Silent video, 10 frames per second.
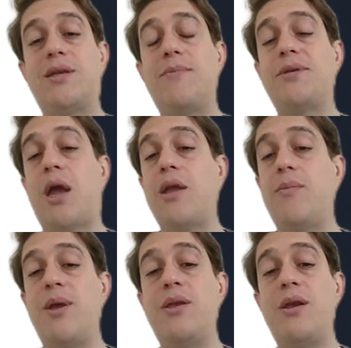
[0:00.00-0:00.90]
steps
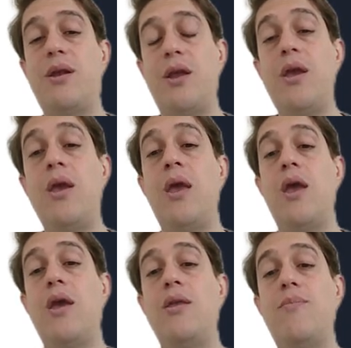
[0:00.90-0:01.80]
automatically
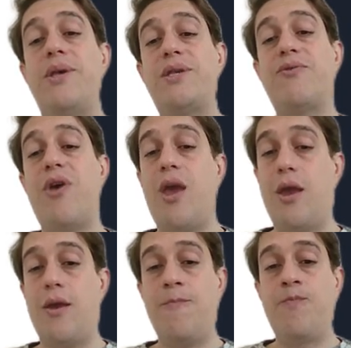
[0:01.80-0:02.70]
in the best
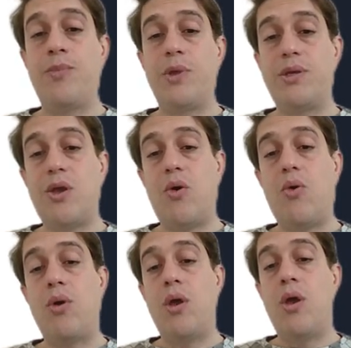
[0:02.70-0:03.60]
way.
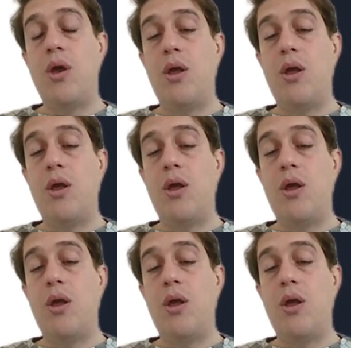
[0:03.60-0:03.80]
So